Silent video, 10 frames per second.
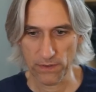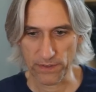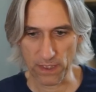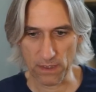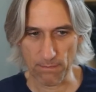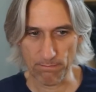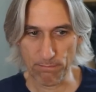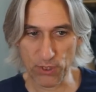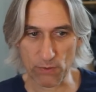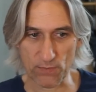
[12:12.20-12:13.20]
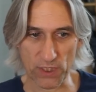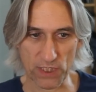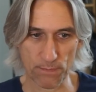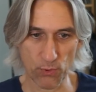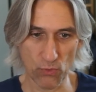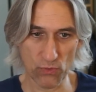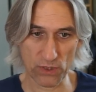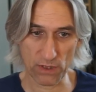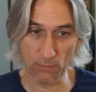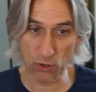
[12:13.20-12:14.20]
Then bishop takes pawn.
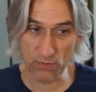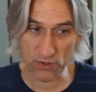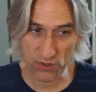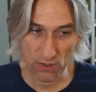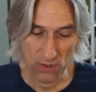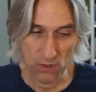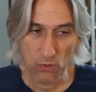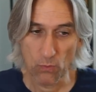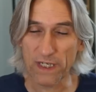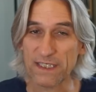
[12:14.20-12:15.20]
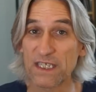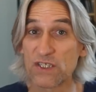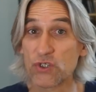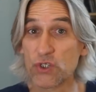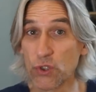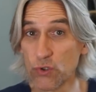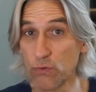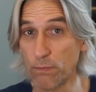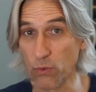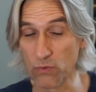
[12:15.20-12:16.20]
At the moment, white is two
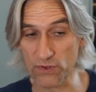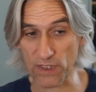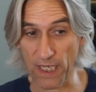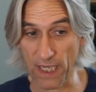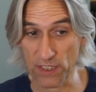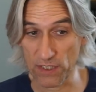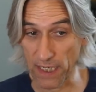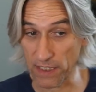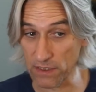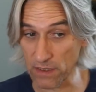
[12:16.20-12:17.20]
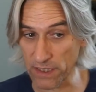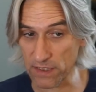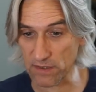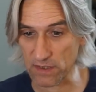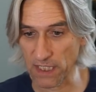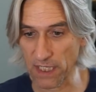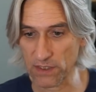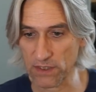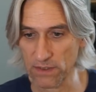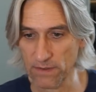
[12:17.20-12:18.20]
pawns ahead, and the knight is attacked.